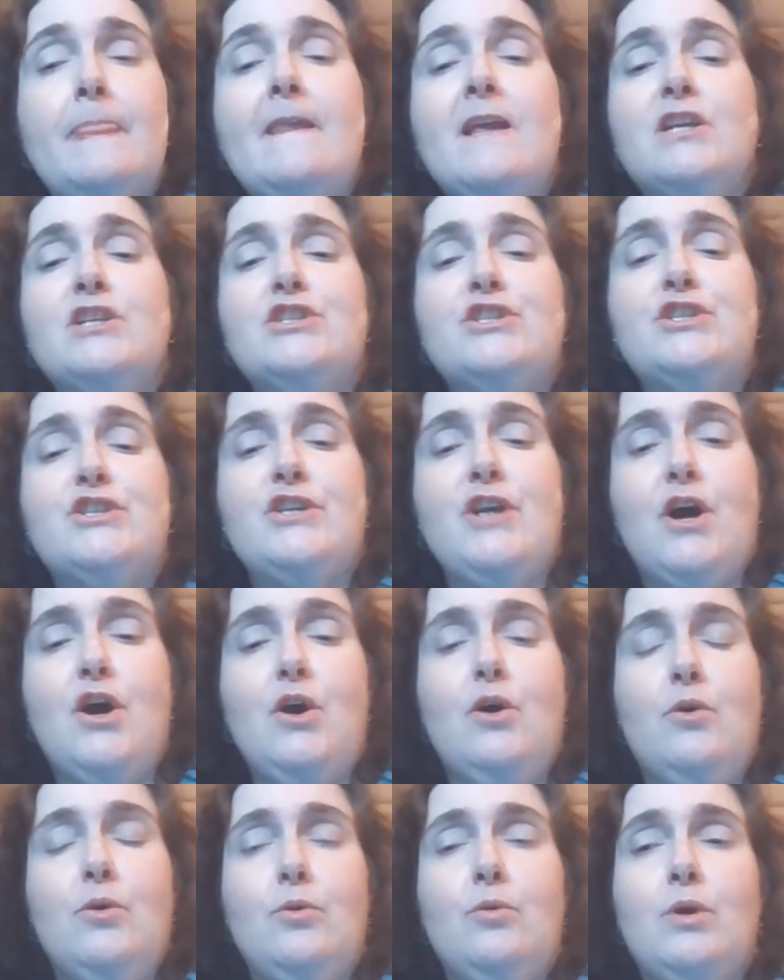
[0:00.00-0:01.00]

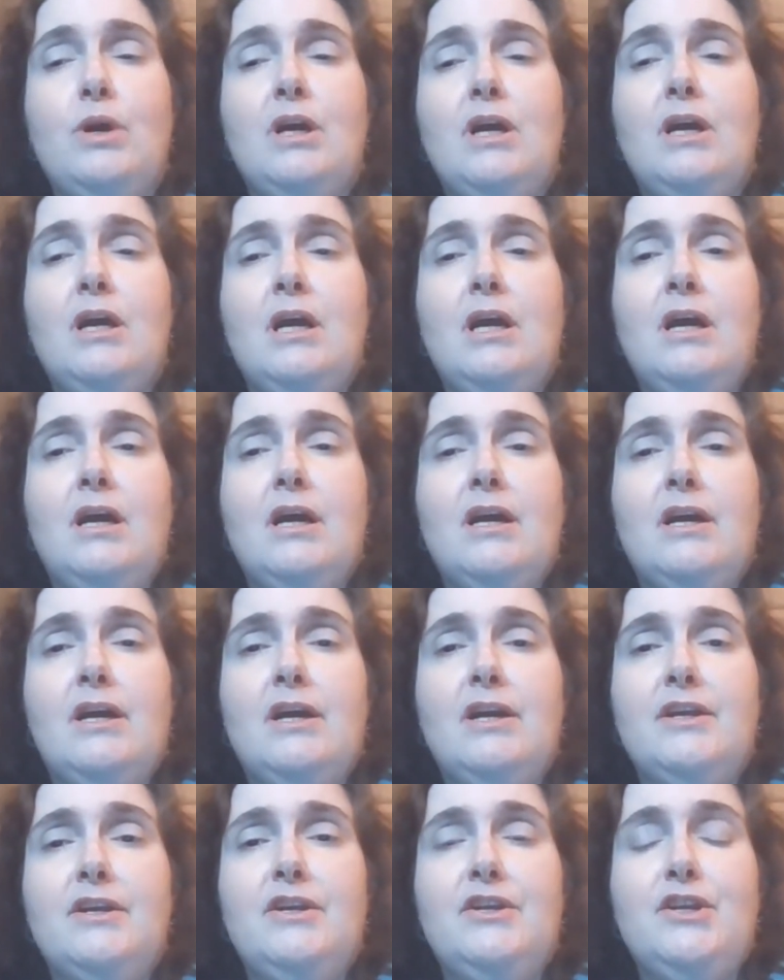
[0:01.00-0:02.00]
So,
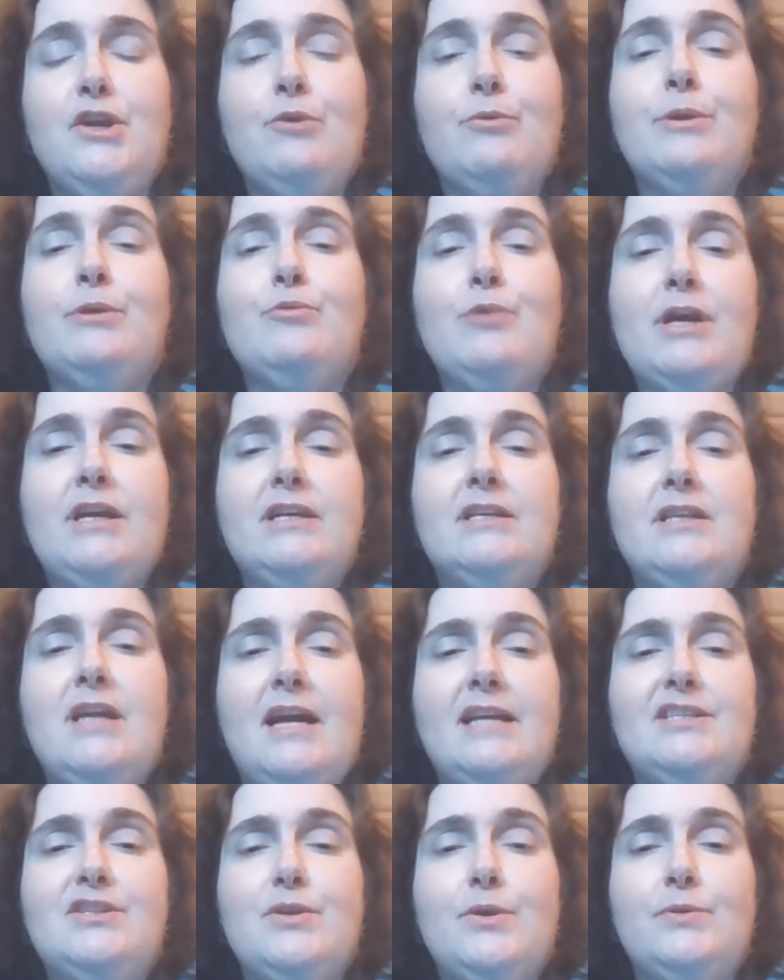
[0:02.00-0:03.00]
you know, we
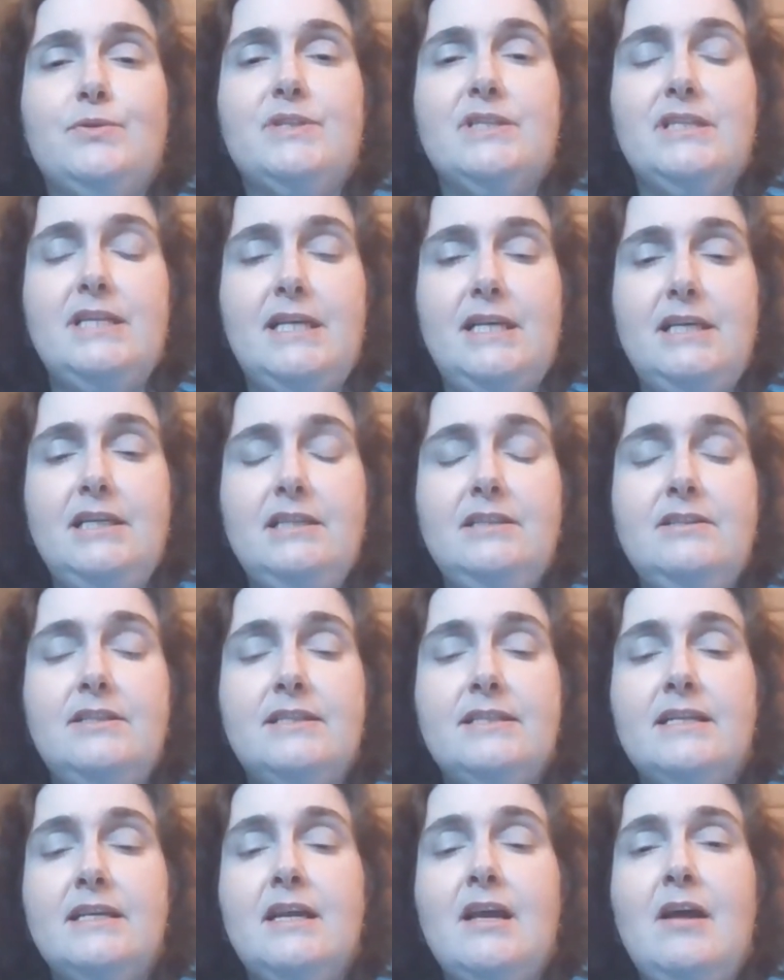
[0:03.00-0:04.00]
recognize those
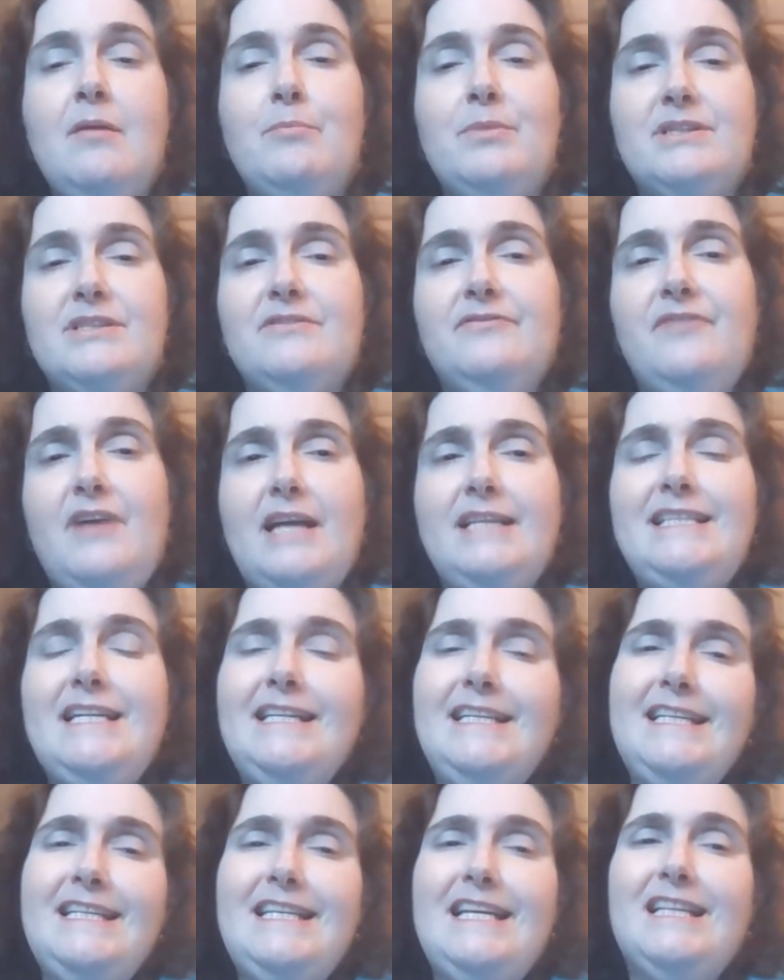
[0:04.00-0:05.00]
needs, but to find
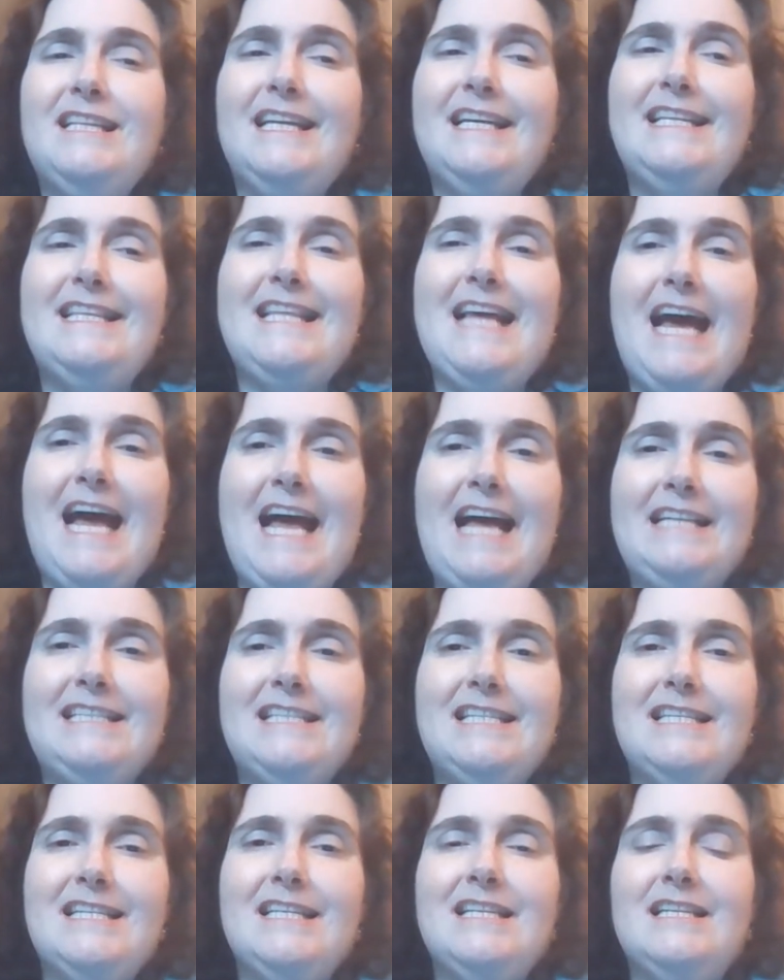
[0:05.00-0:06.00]
anything like
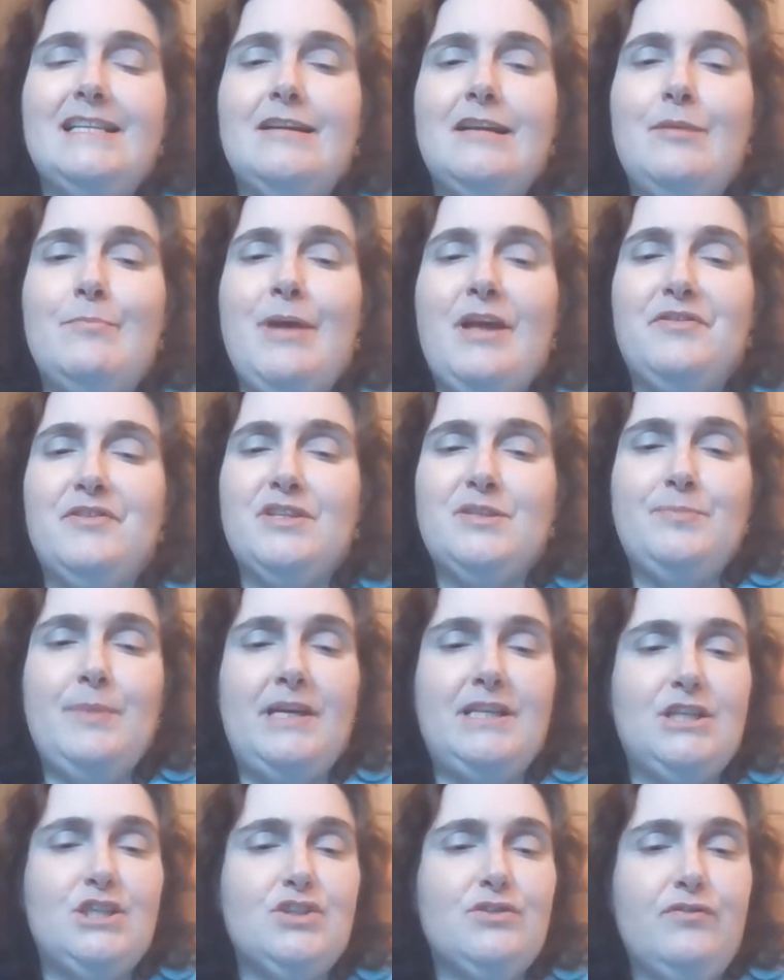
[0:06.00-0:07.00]
that about the
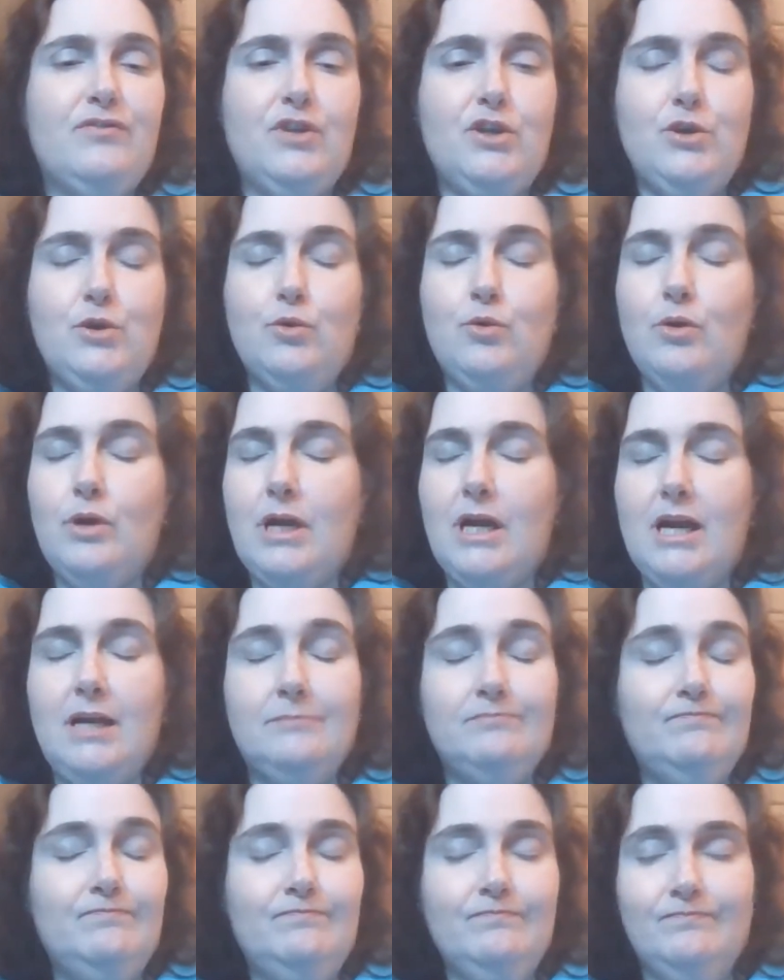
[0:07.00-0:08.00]
Spanish flu,
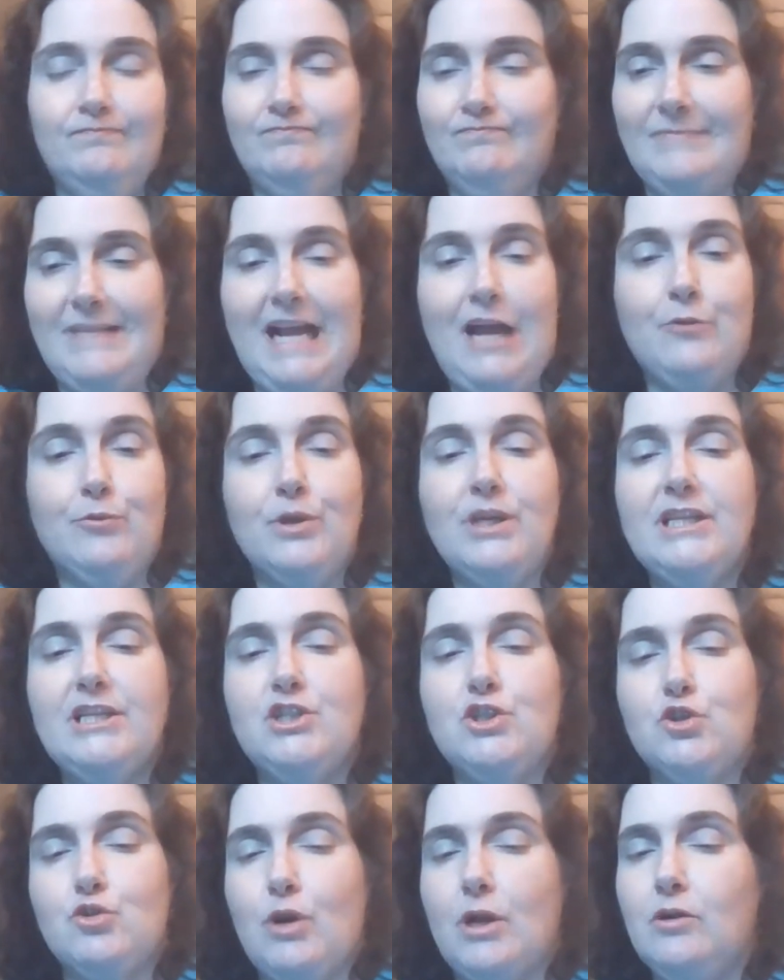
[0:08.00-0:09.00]
um, I really
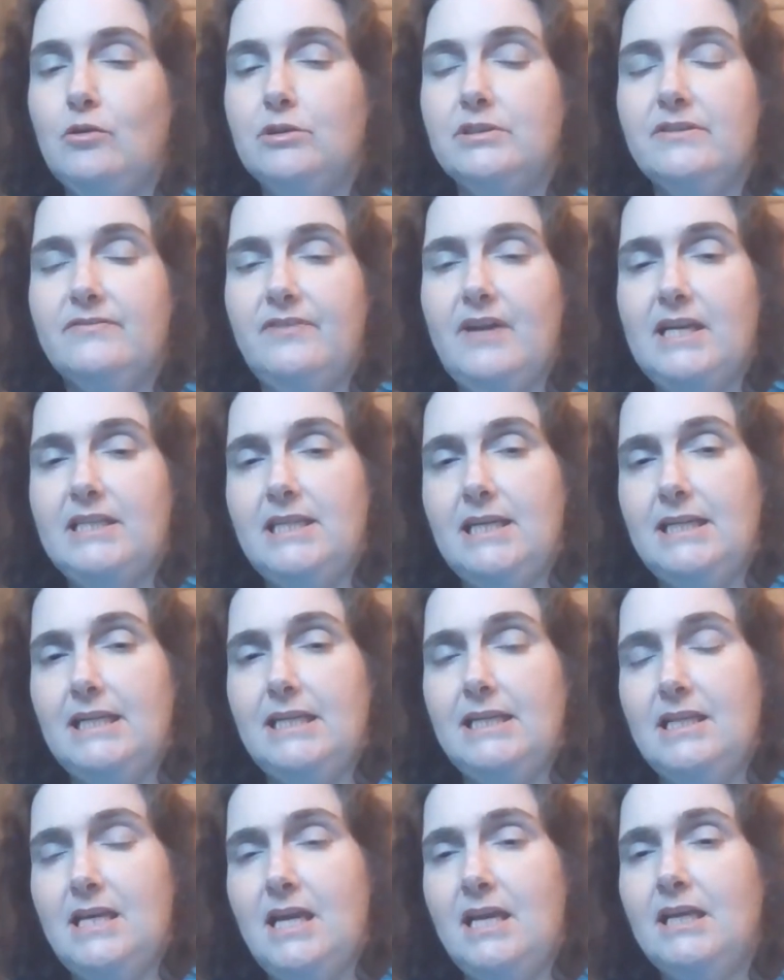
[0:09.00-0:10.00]
struggled to find
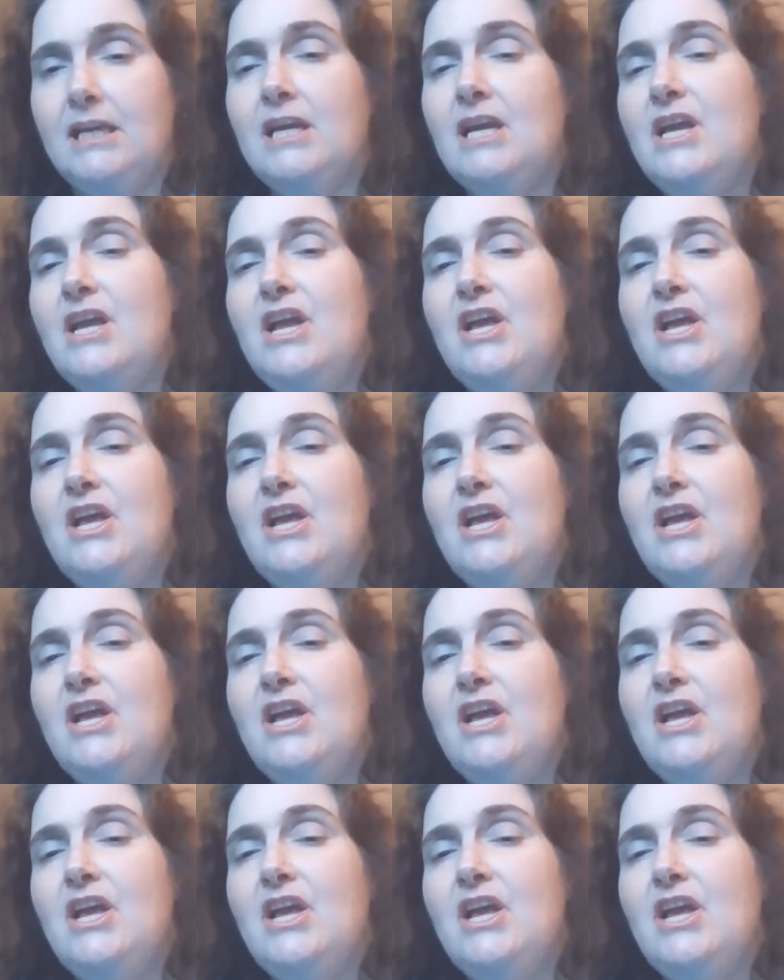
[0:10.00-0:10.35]
anything.